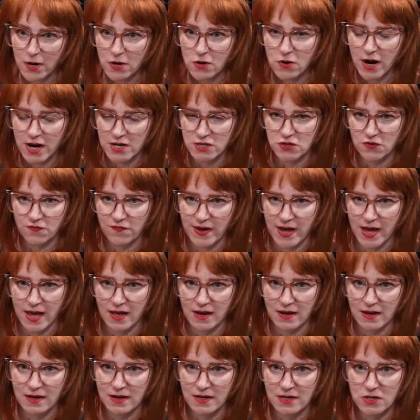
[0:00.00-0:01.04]
Kreischer
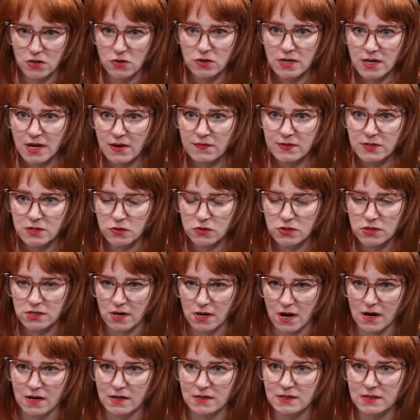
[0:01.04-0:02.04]
fan, you can give it 2 stars.